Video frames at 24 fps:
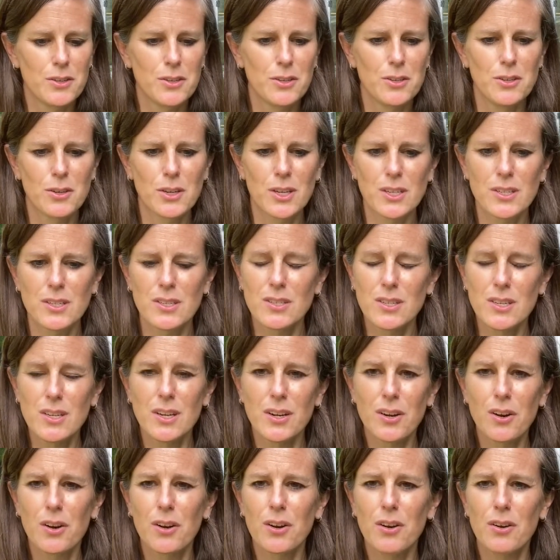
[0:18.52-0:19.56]
You can see
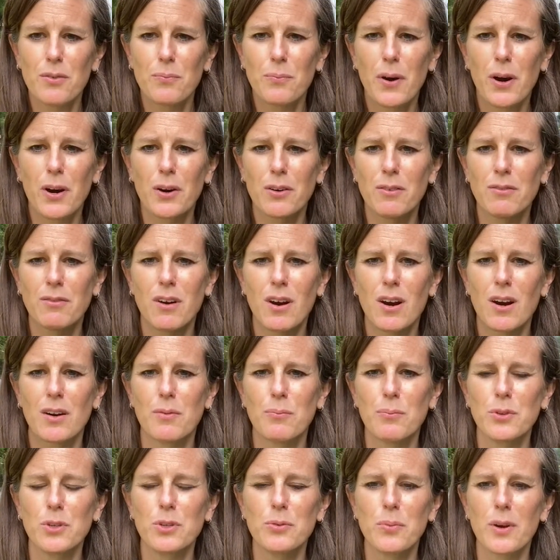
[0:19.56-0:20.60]
here part of our
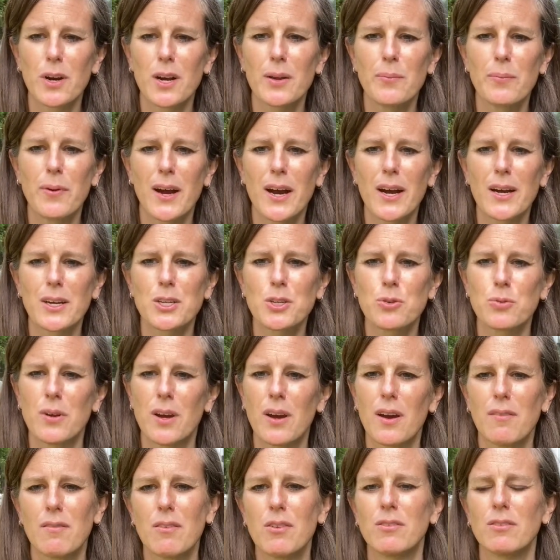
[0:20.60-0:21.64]
blueberry patch. We
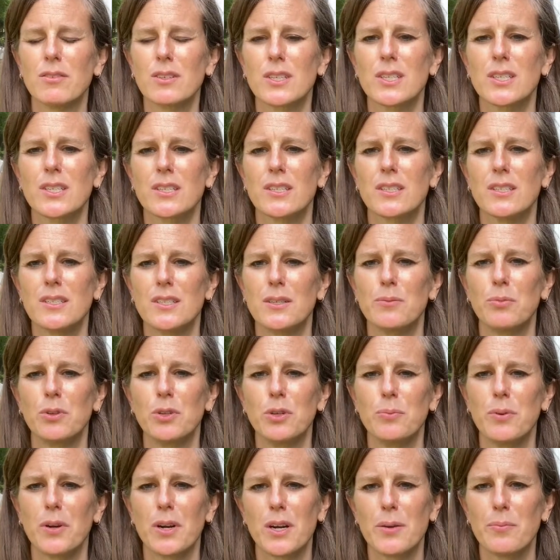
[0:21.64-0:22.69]
have over 60
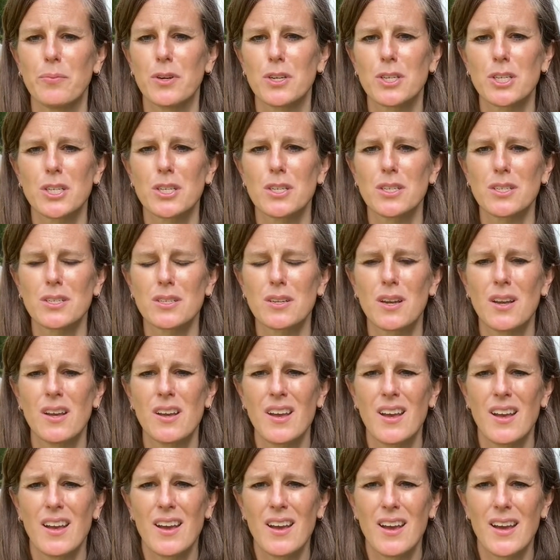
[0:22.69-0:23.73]
blueberry bushes
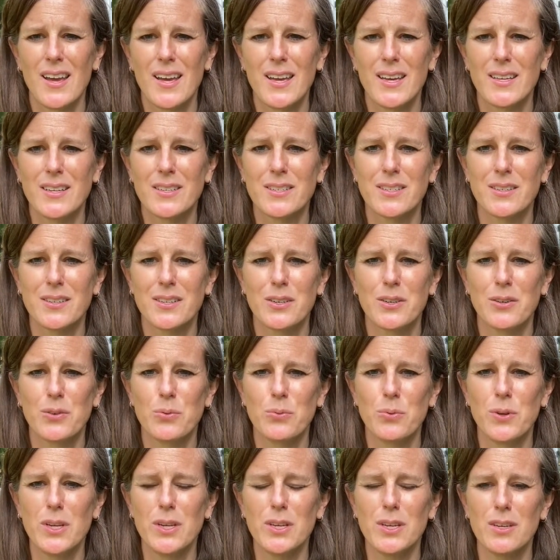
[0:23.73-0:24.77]
and
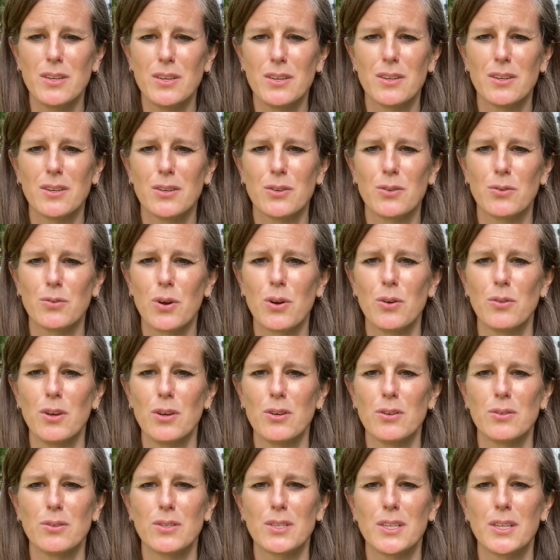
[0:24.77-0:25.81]
we grow
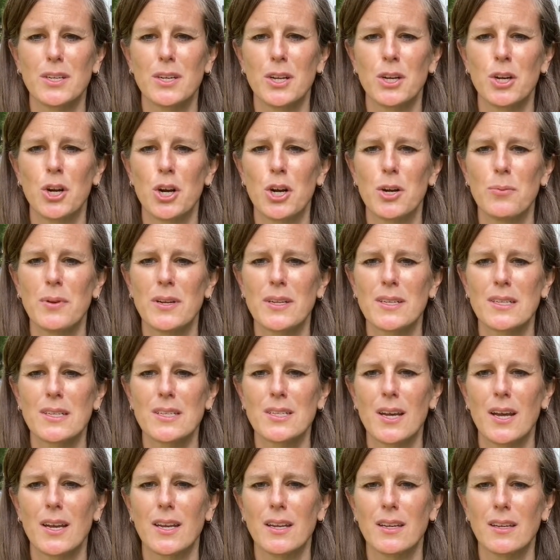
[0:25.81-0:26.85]
those in an urban
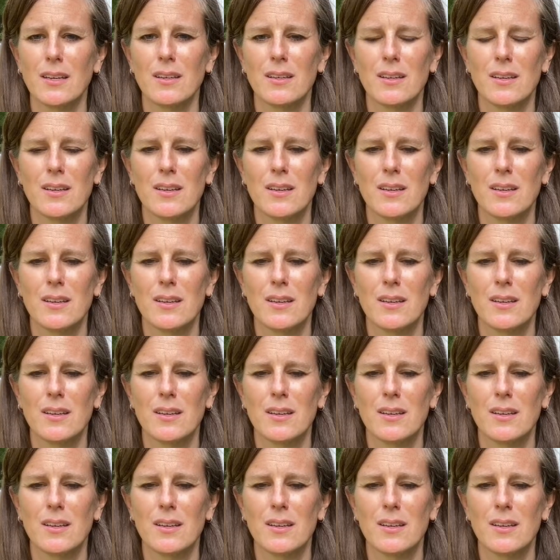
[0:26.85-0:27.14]
setting,